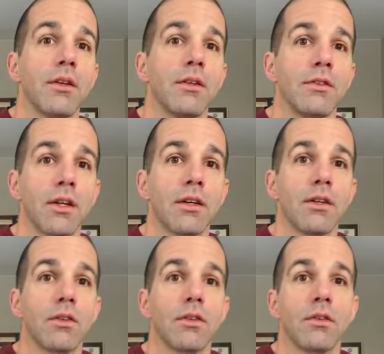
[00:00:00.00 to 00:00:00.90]
to the
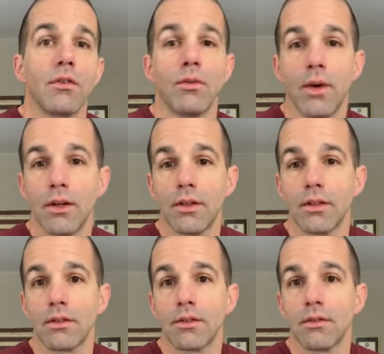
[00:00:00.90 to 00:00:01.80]
sickness,
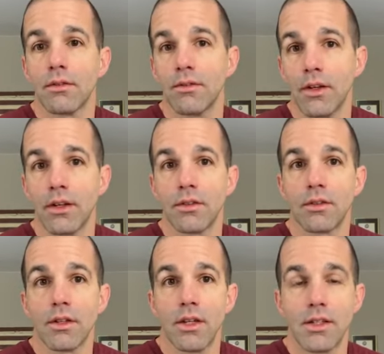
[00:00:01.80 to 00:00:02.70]
wellness,
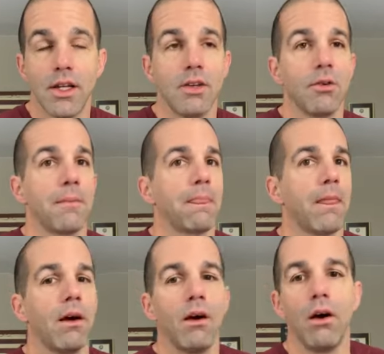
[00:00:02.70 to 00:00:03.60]
fitness continuum?
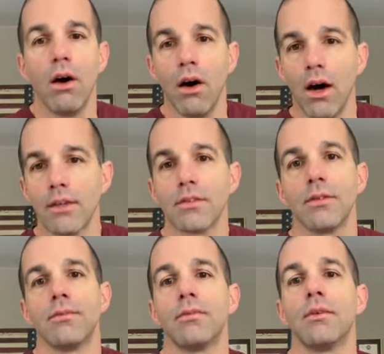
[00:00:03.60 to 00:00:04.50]

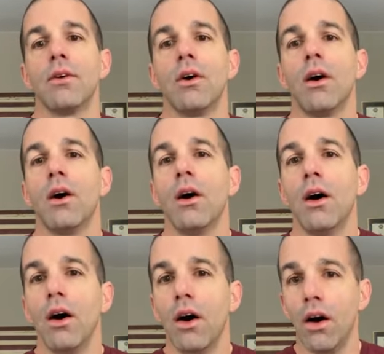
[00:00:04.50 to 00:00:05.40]
Awesome.
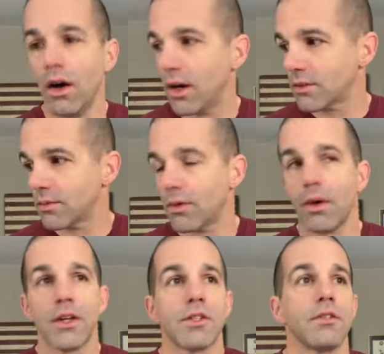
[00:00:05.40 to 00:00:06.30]
Awesome
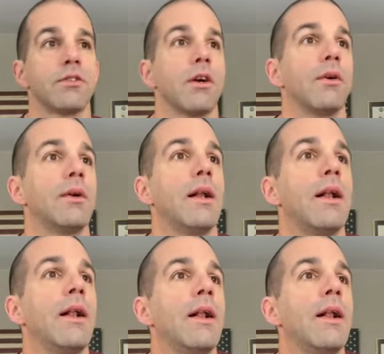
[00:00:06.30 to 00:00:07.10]
question. So